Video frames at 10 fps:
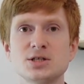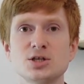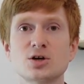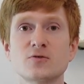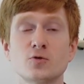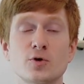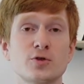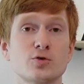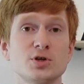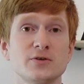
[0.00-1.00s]

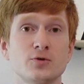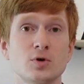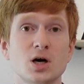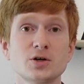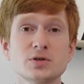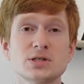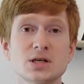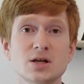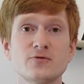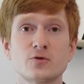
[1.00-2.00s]
DDR4-3400
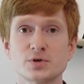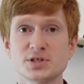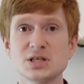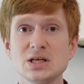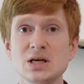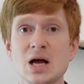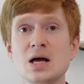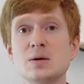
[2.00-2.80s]
cl 14,